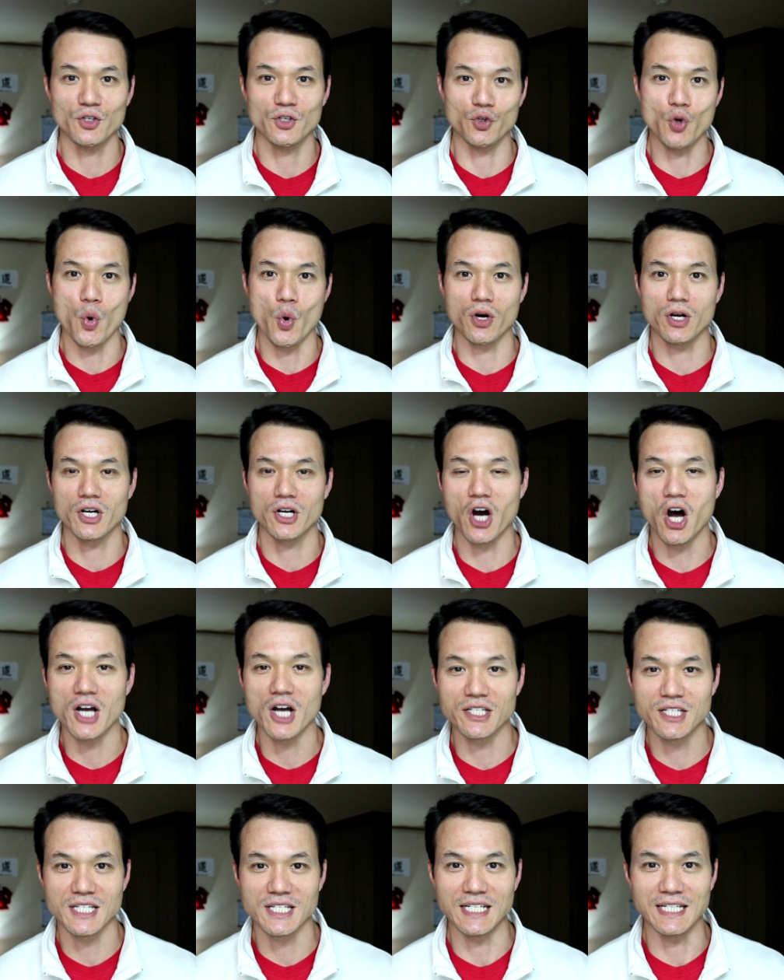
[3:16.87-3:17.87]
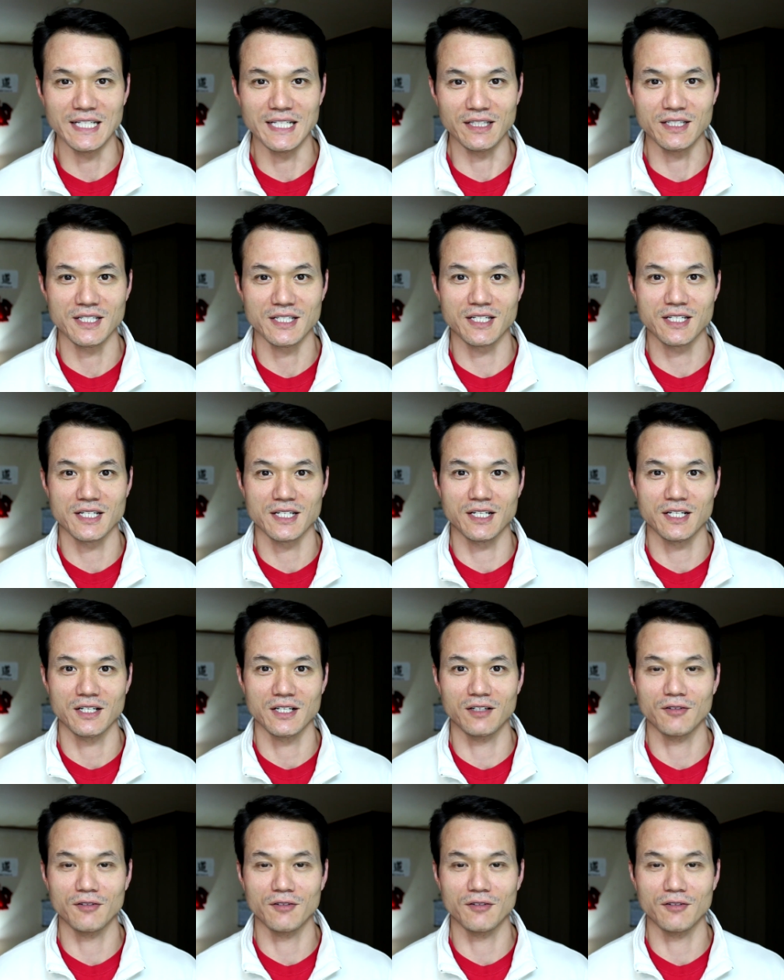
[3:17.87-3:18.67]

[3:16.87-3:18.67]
your consonants.